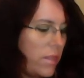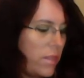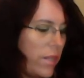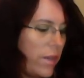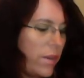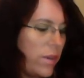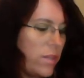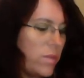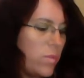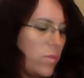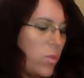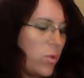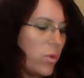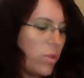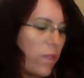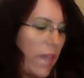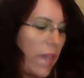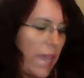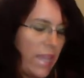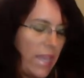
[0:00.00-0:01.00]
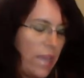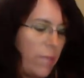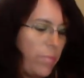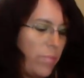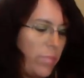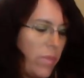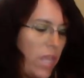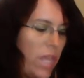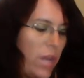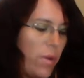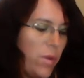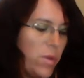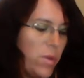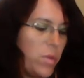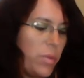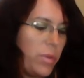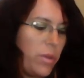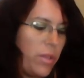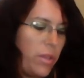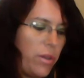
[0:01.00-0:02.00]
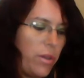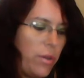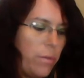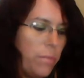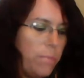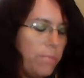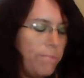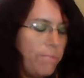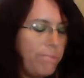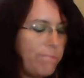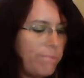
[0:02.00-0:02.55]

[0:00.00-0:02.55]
There is more like it. Here is Berlot.